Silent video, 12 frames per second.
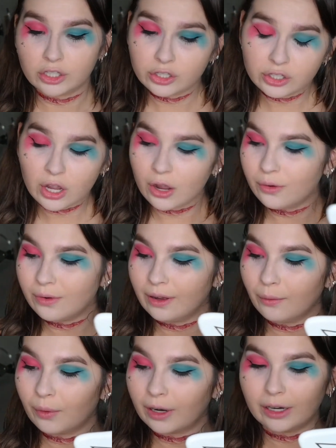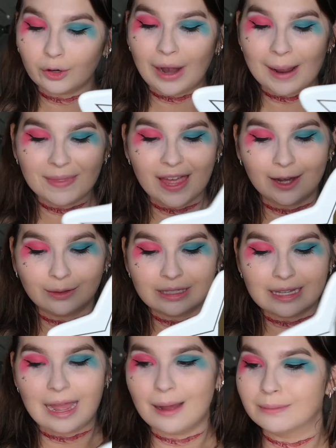So we're gonna grab the Haus
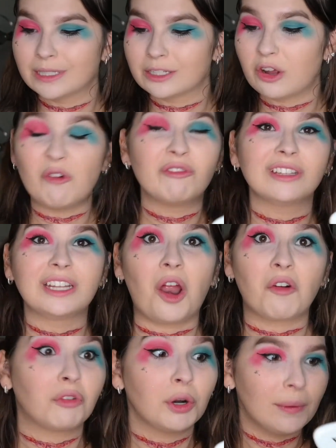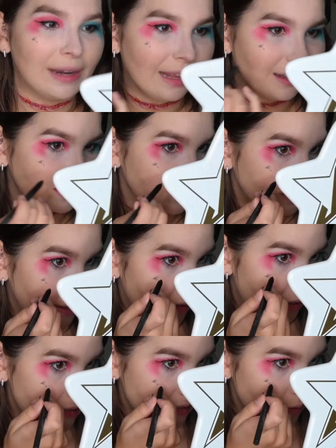Labs and hopefully not ruin it like
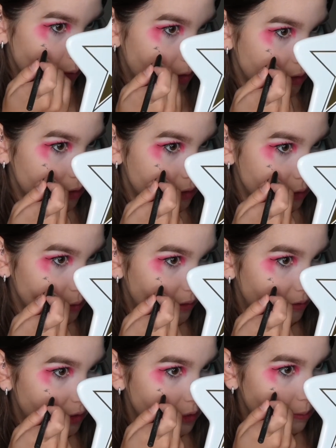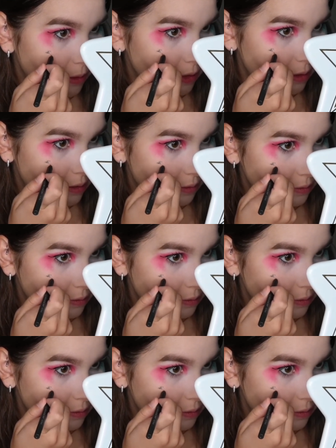I didn't want to do in the first place.